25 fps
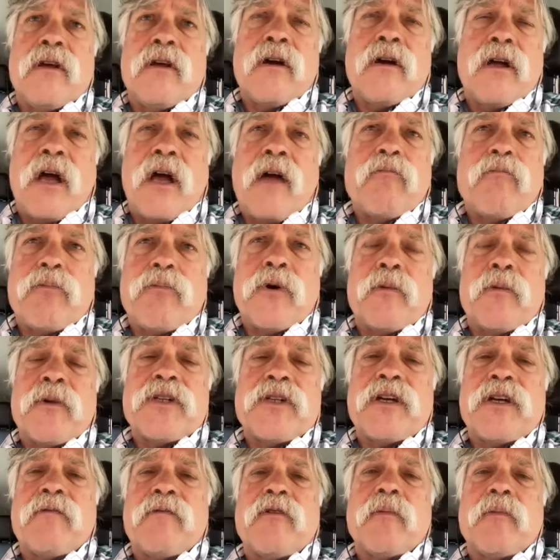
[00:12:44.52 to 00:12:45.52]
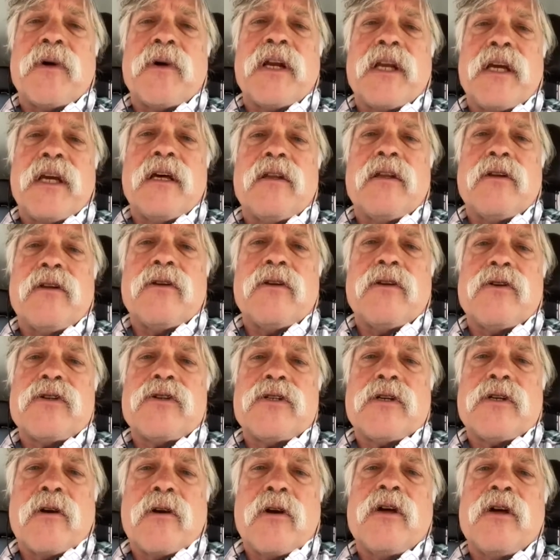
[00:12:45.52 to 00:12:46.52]
pretty much everybody in the
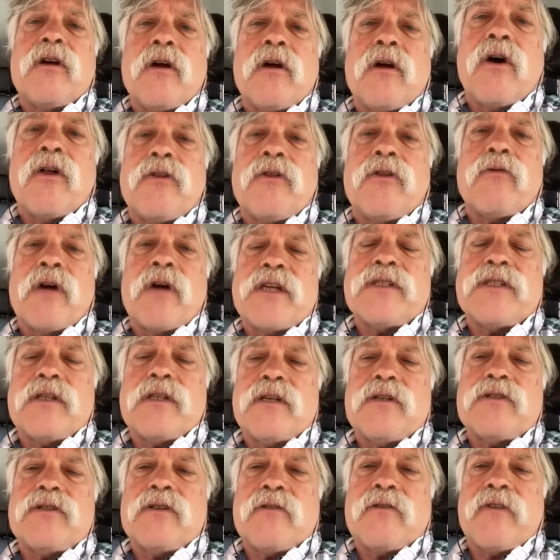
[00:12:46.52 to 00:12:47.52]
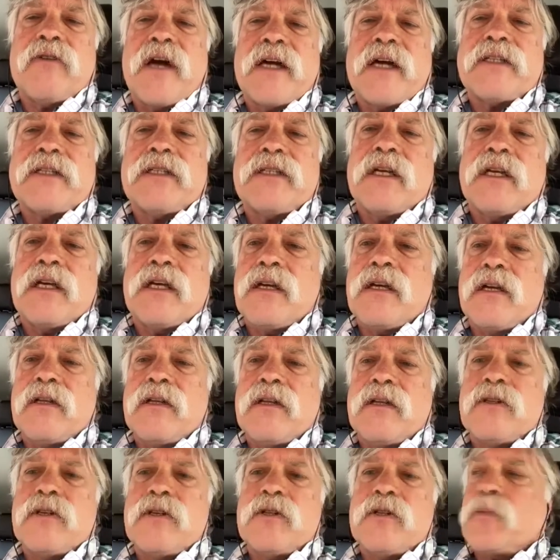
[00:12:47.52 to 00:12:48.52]
nursing home, all the residents are vaccinated
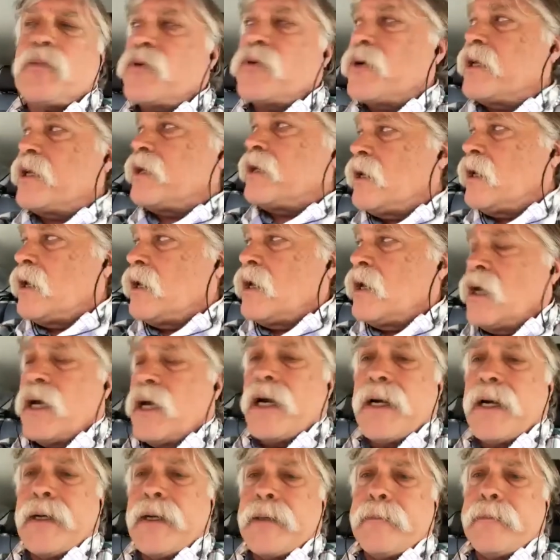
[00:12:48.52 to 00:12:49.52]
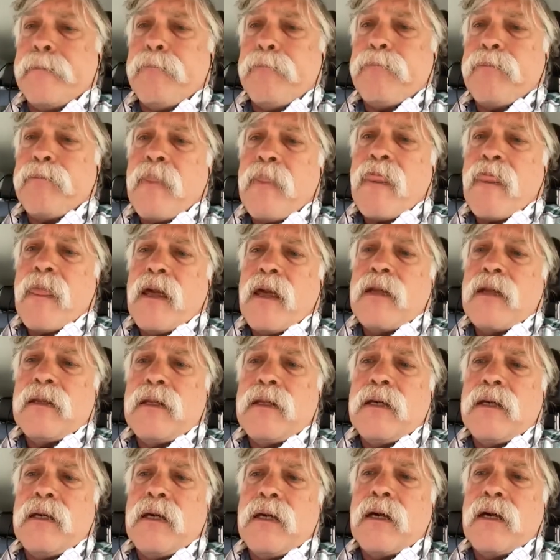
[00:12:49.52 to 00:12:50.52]
at this point.
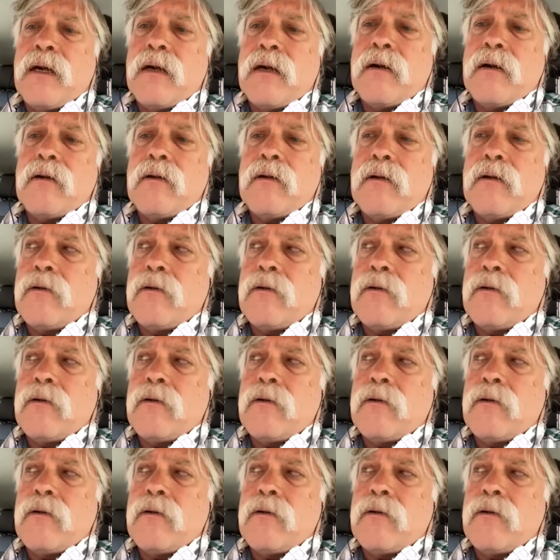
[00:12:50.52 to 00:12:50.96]
The